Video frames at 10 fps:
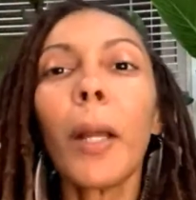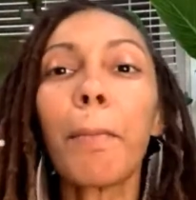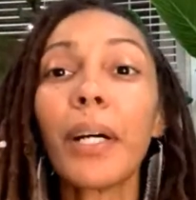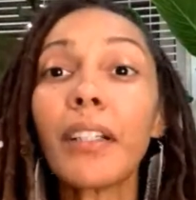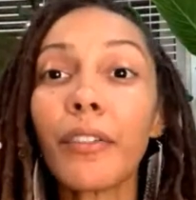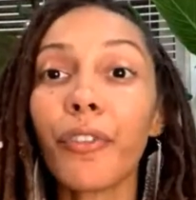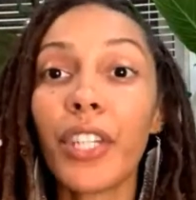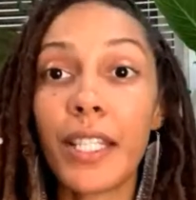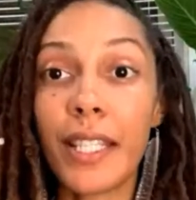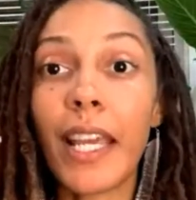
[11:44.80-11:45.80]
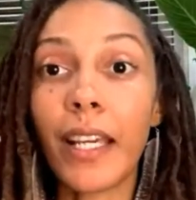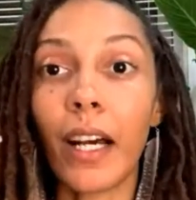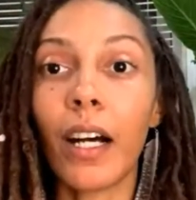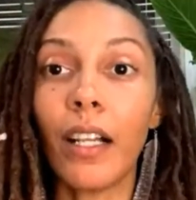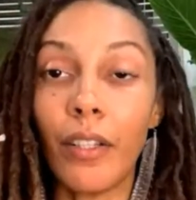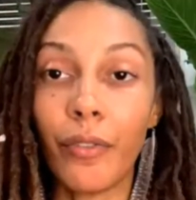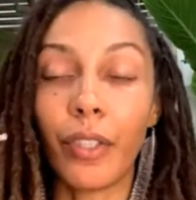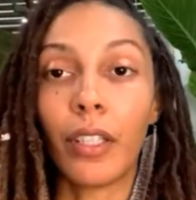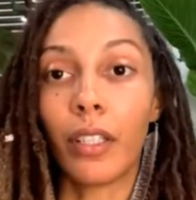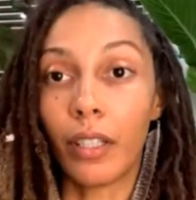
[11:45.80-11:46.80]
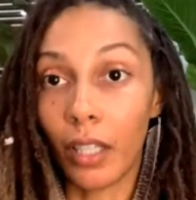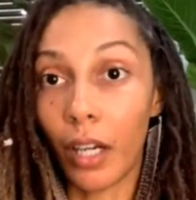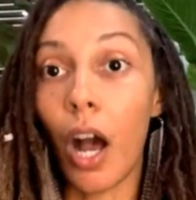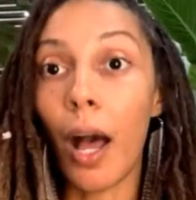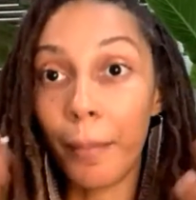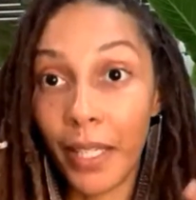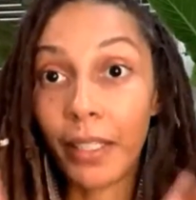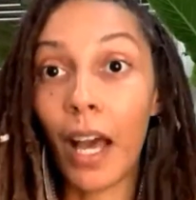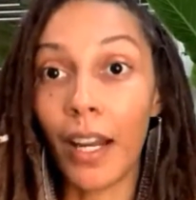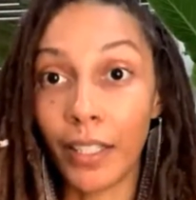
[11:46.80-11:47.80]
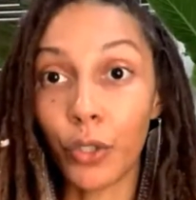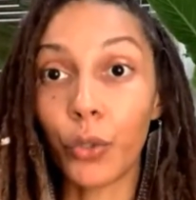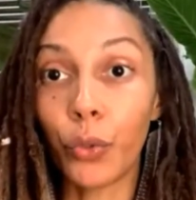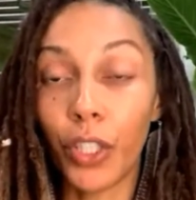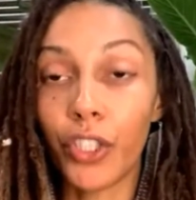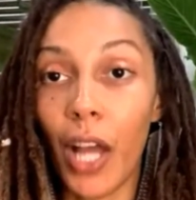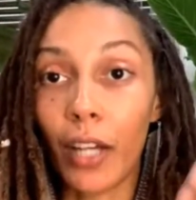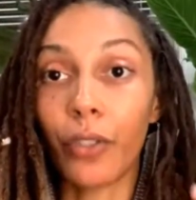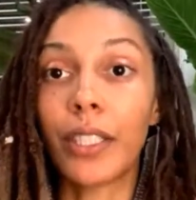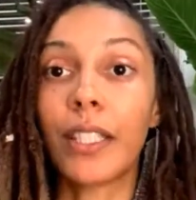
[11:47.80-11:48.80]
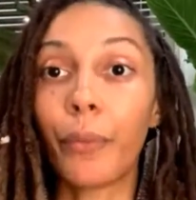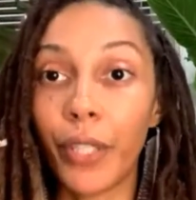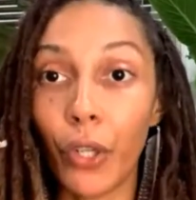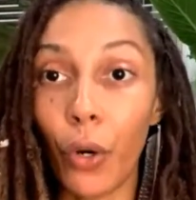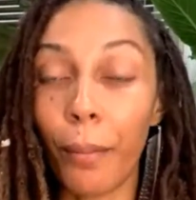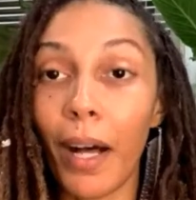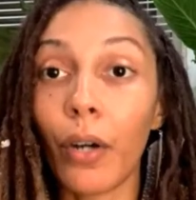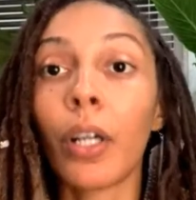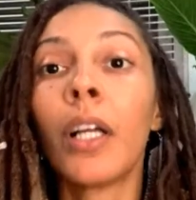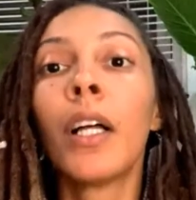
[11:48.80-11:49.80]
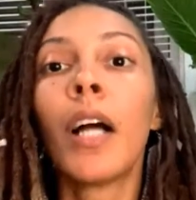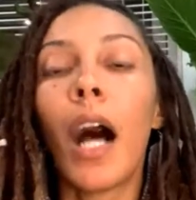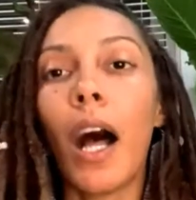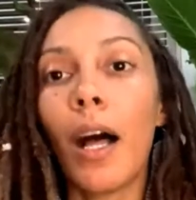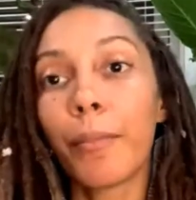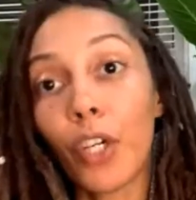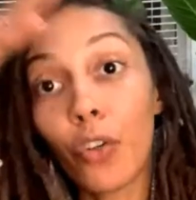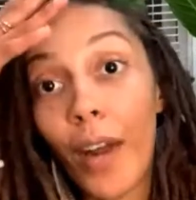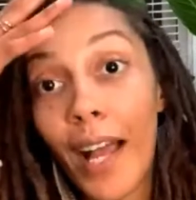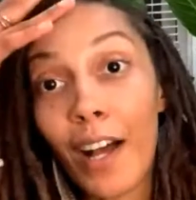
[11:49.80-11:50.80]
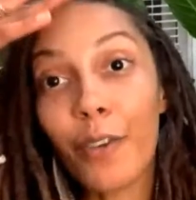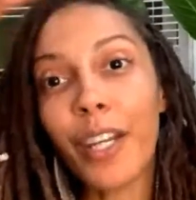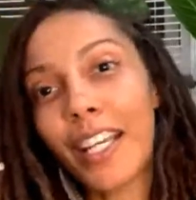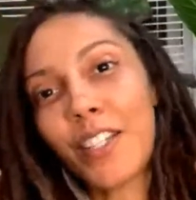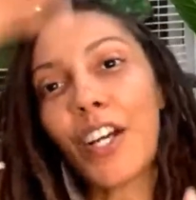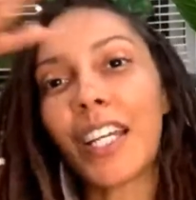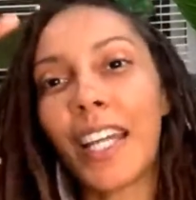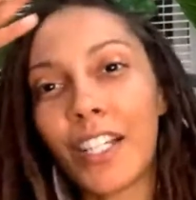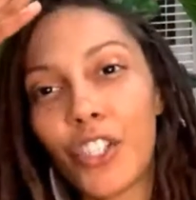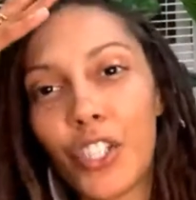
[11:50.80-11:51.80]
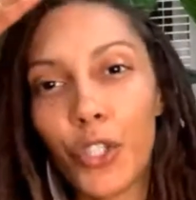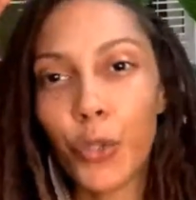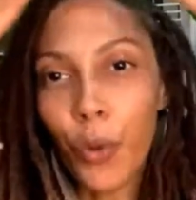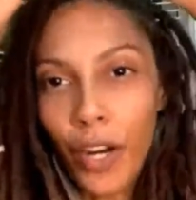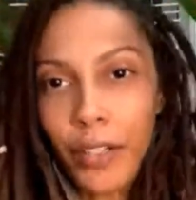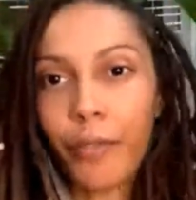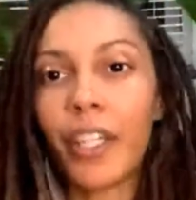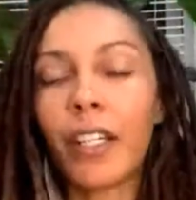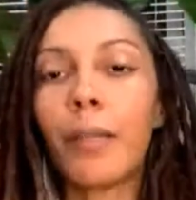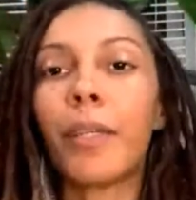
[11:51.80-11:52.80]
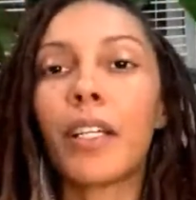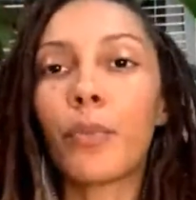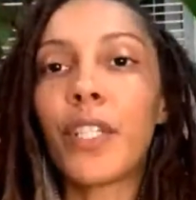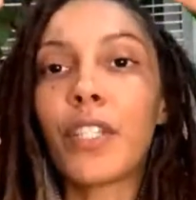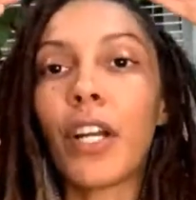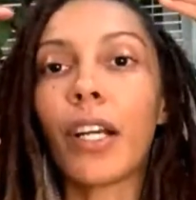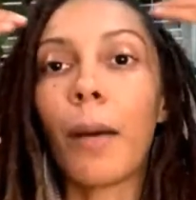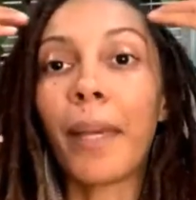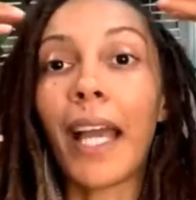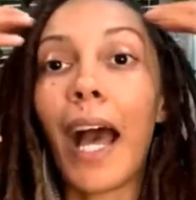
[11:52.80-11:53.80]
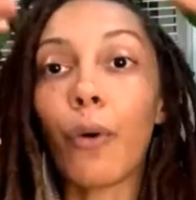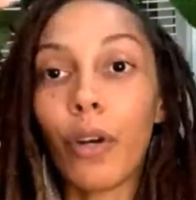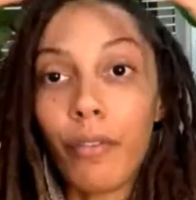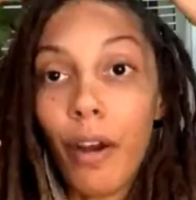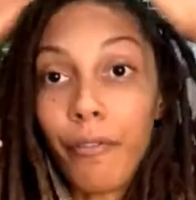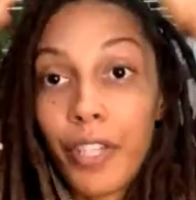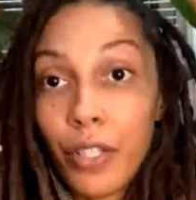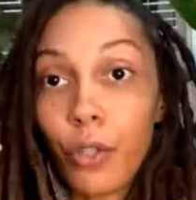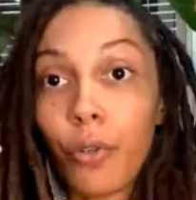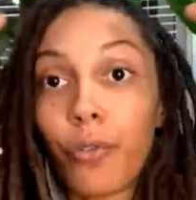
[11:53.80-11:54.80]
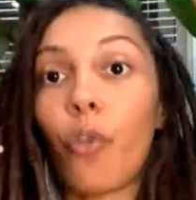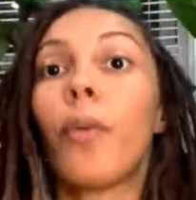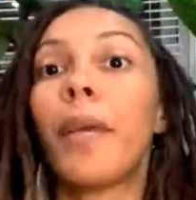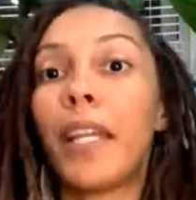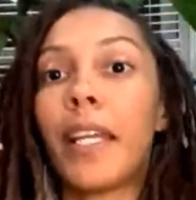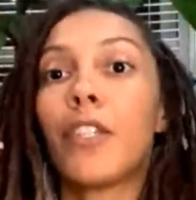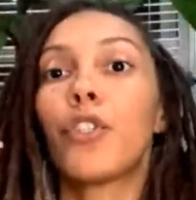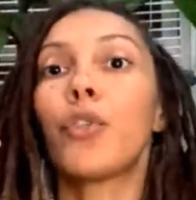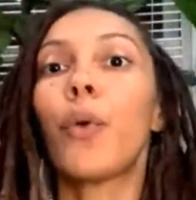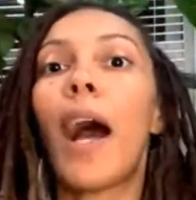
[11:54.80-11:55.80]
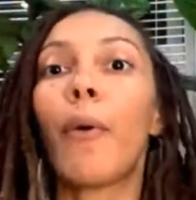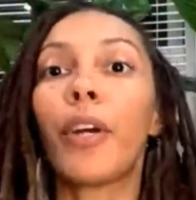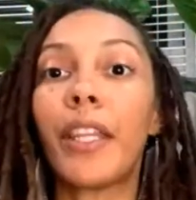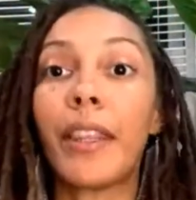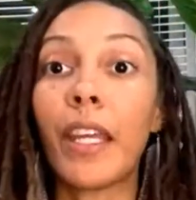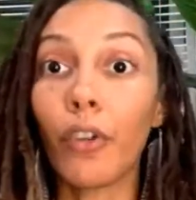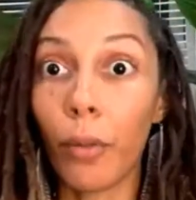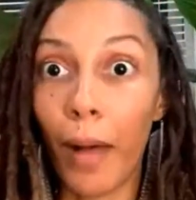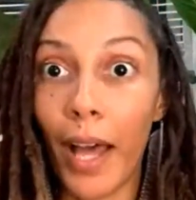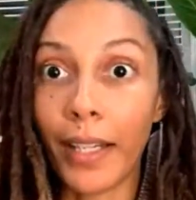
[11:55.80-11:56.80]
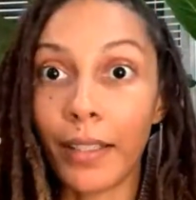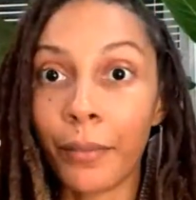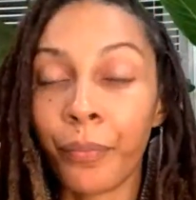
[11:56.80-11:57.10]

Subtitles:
But for the sake of the common aritu or chakras that we know about, the crown is our connection to our divinity because we start coming out of our physical form and into our ethereal body.